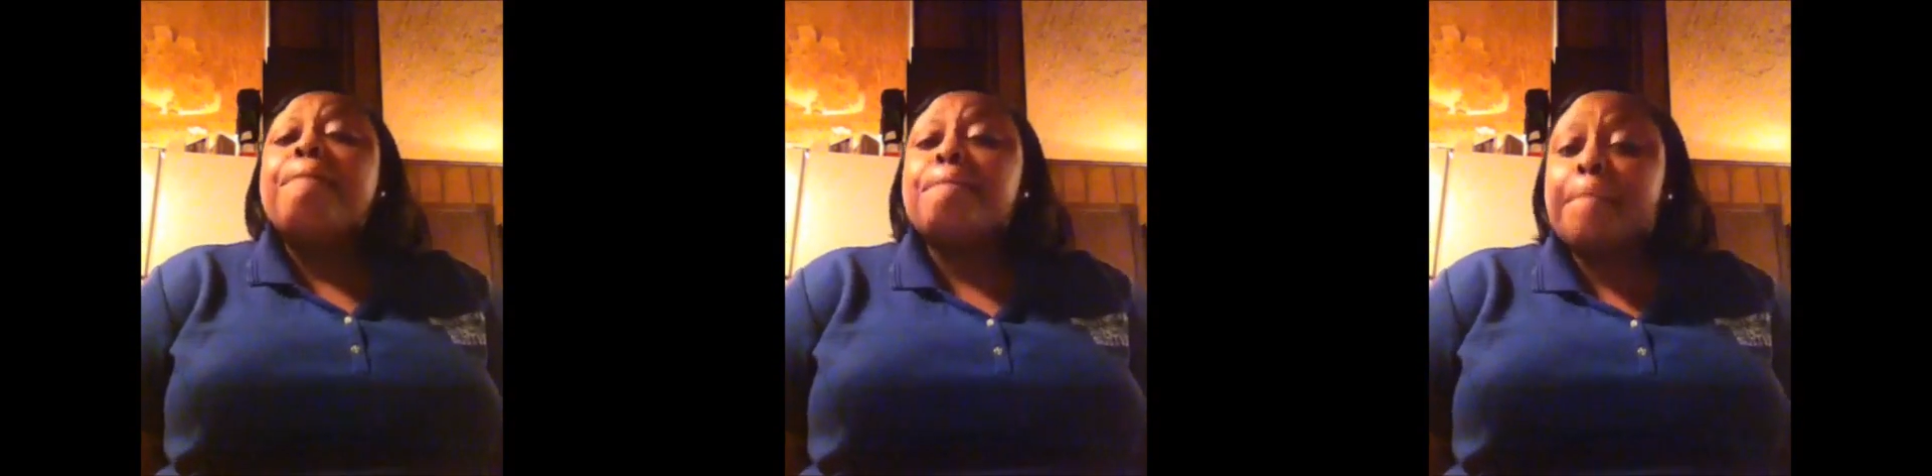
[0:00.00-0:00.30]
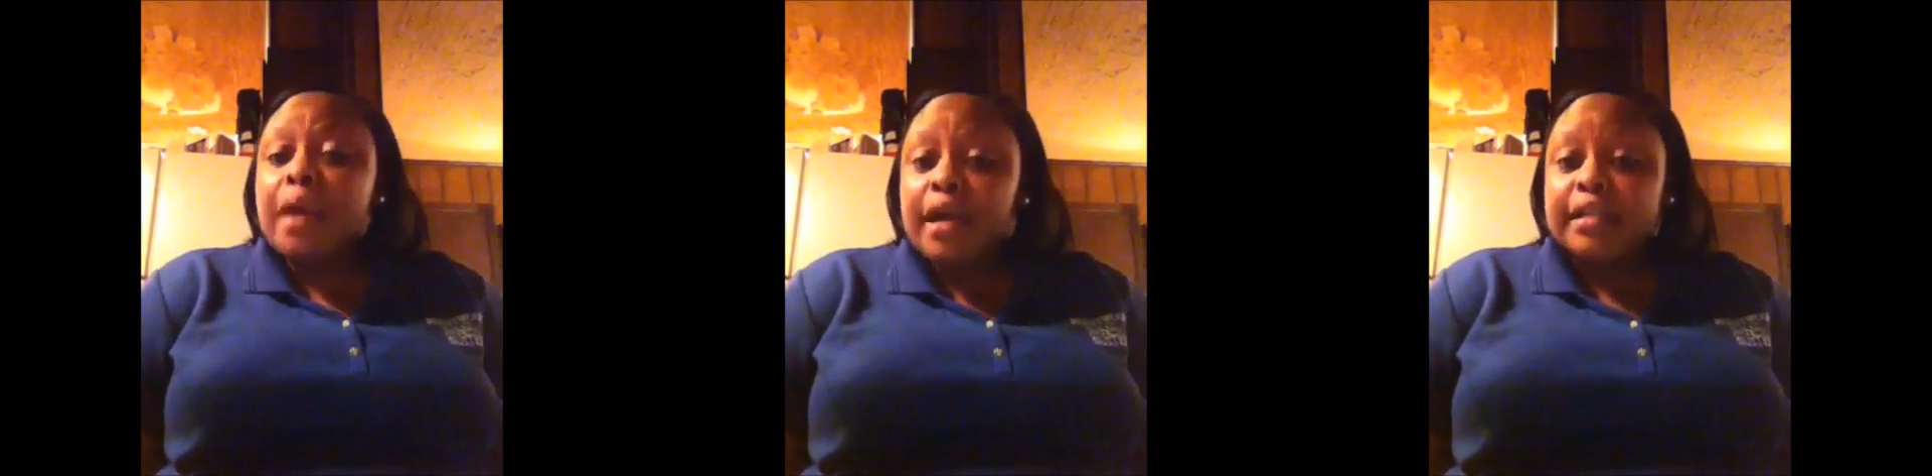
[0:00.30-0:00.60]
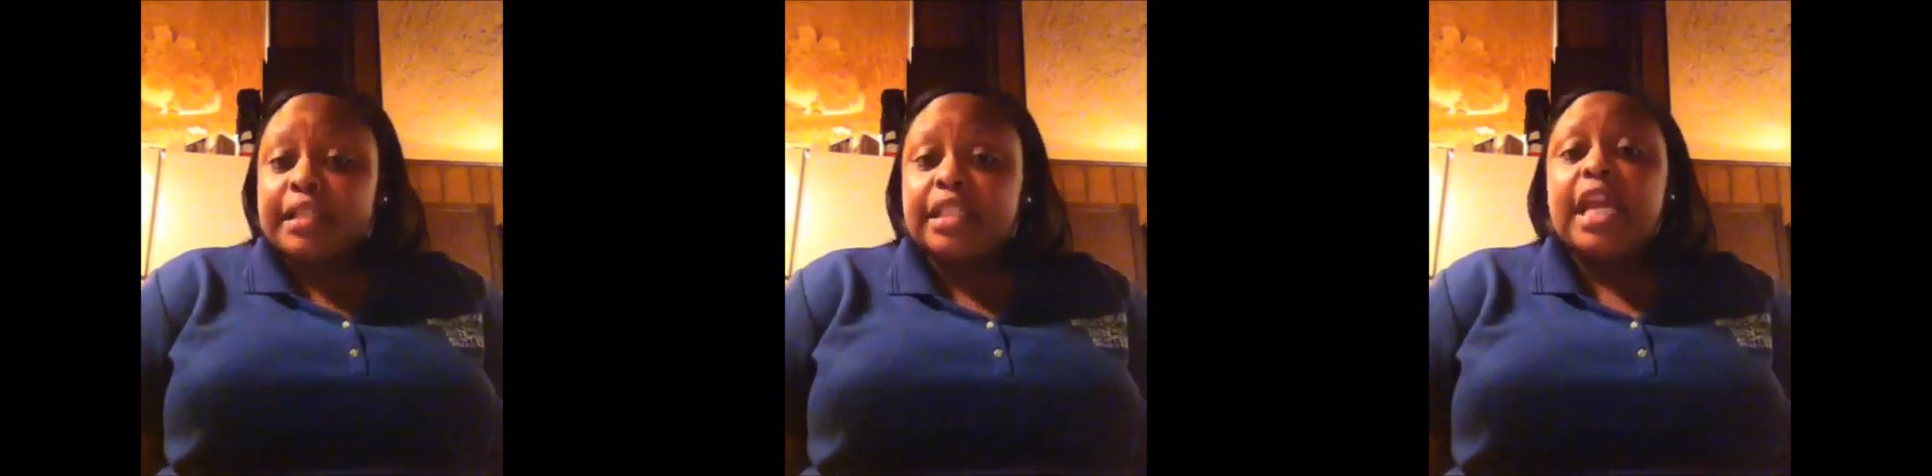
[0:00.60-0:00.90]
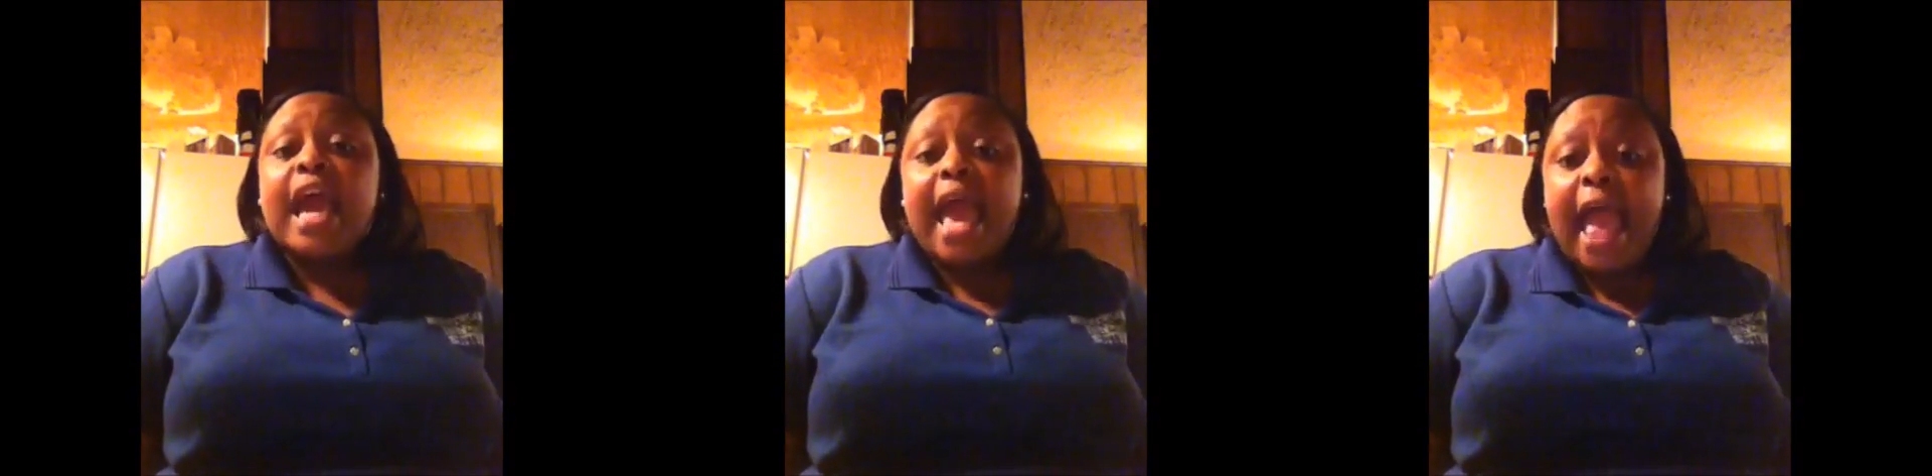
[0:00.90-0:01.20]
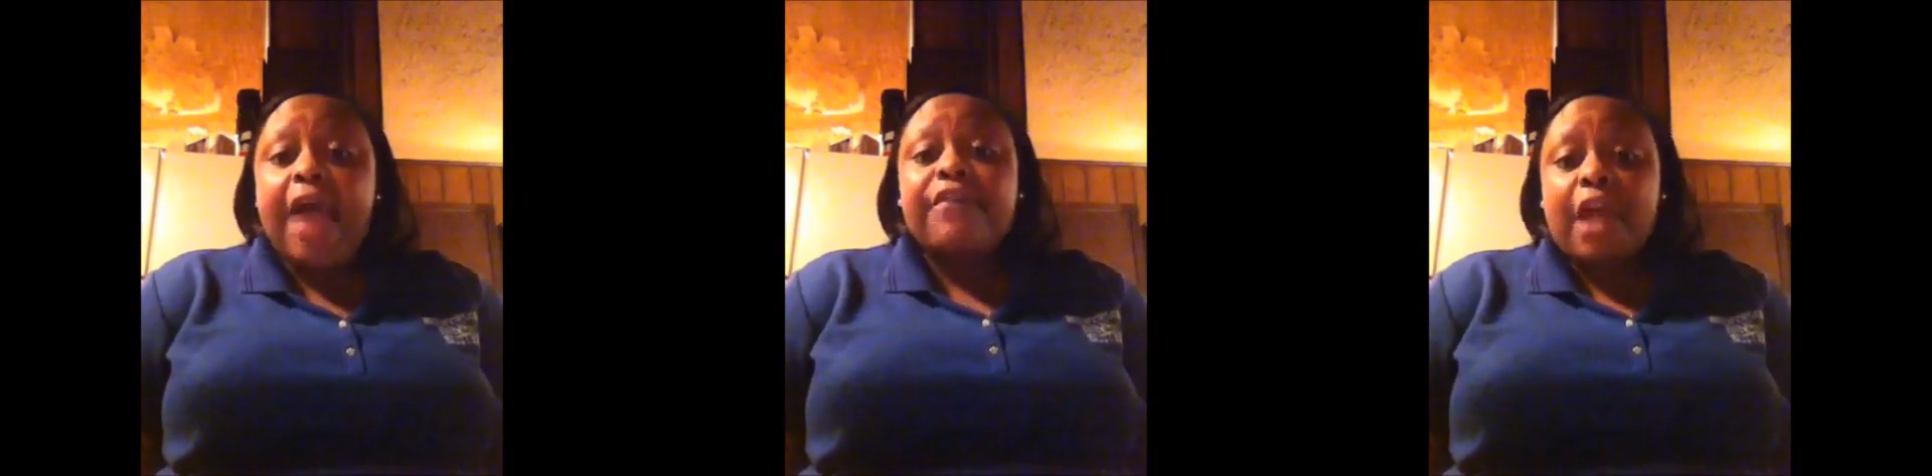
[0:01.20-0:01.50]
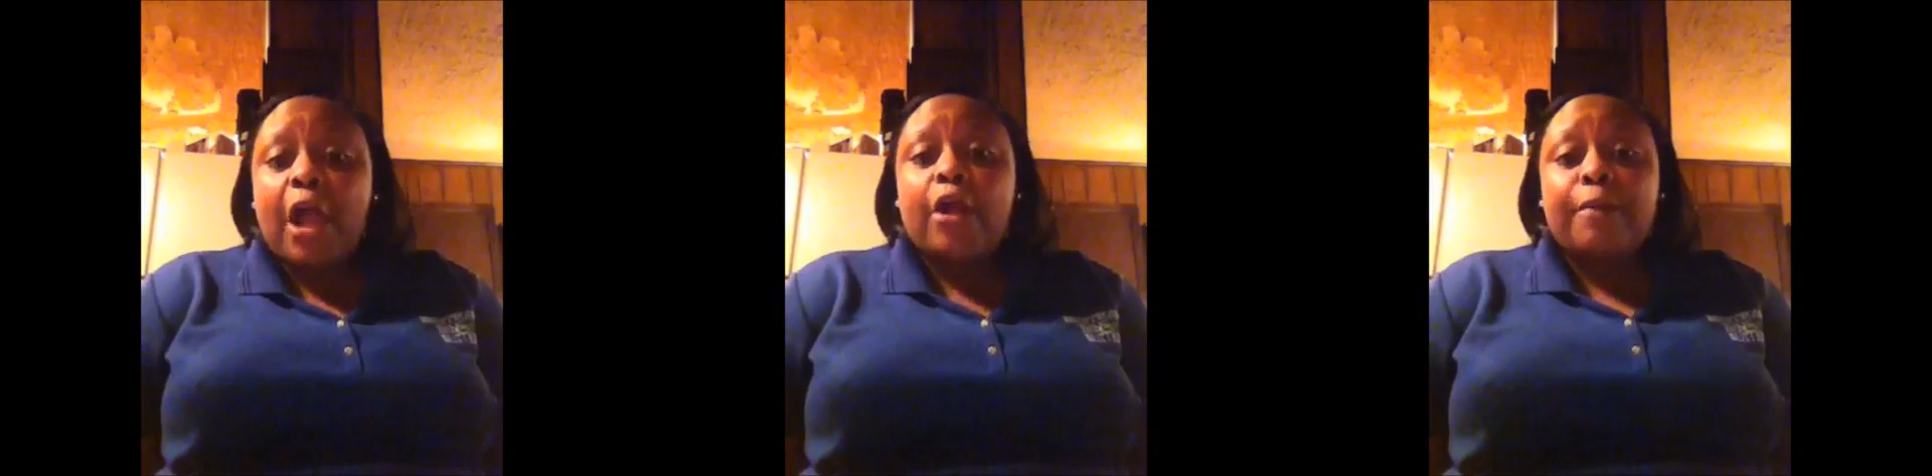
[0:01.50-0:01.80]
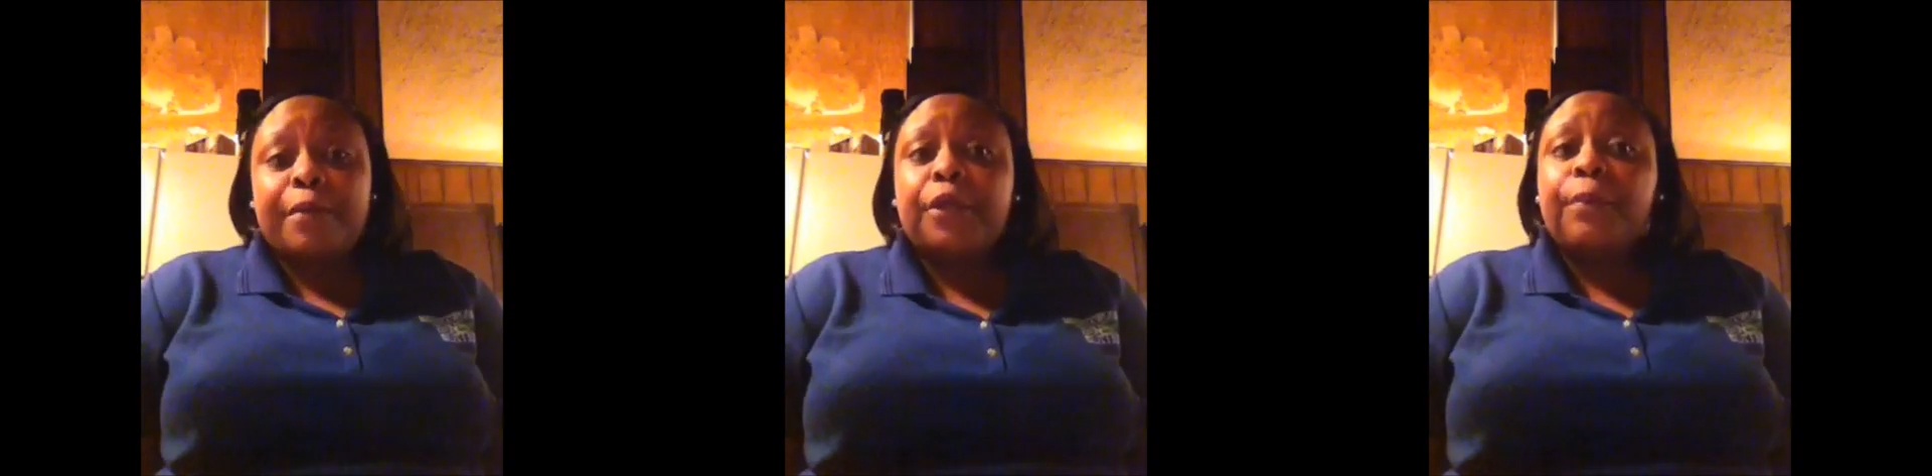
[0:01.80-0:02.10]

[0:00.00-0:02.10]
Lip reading: must have an I.R.B.